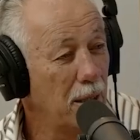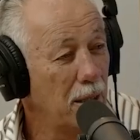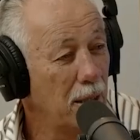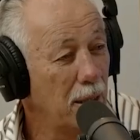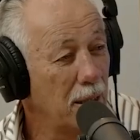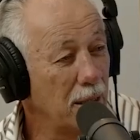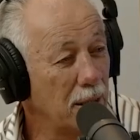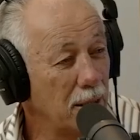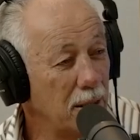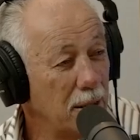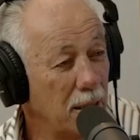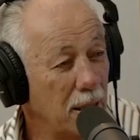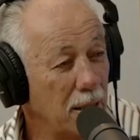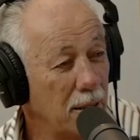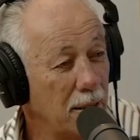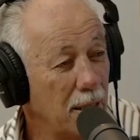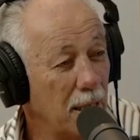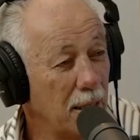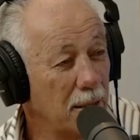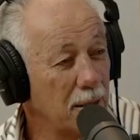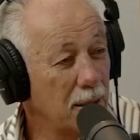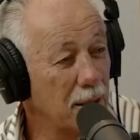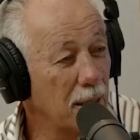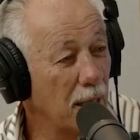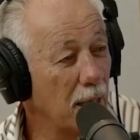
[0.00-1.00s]
He said,
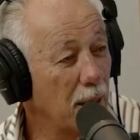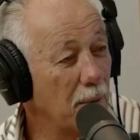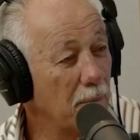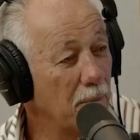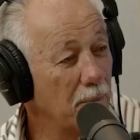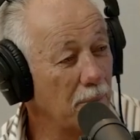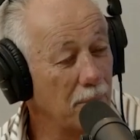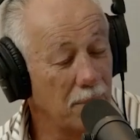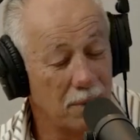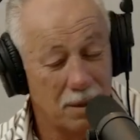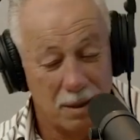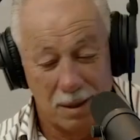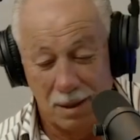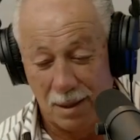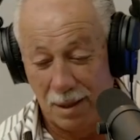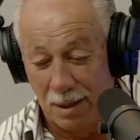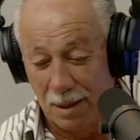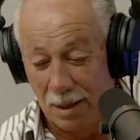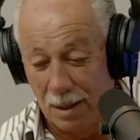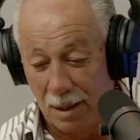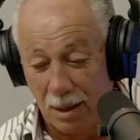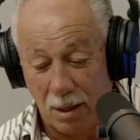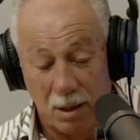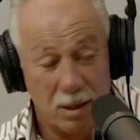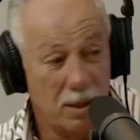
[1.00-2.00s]
that's, I
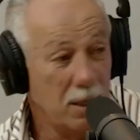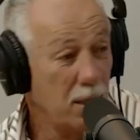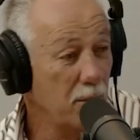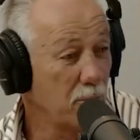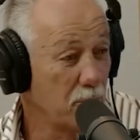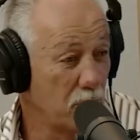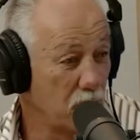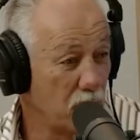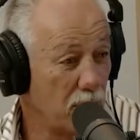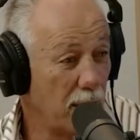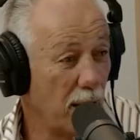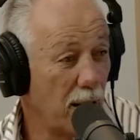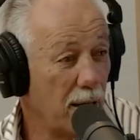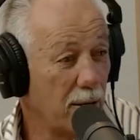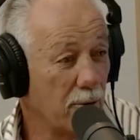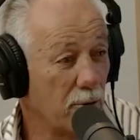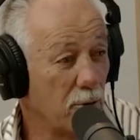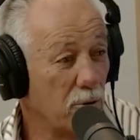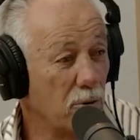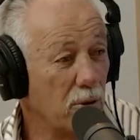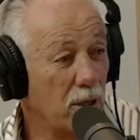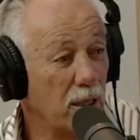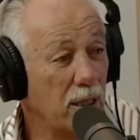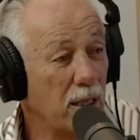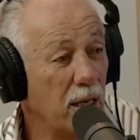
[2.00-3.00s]
think it was Dave
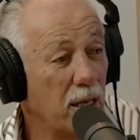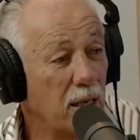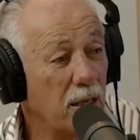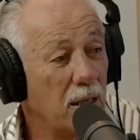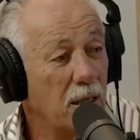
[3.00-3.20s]
Greer.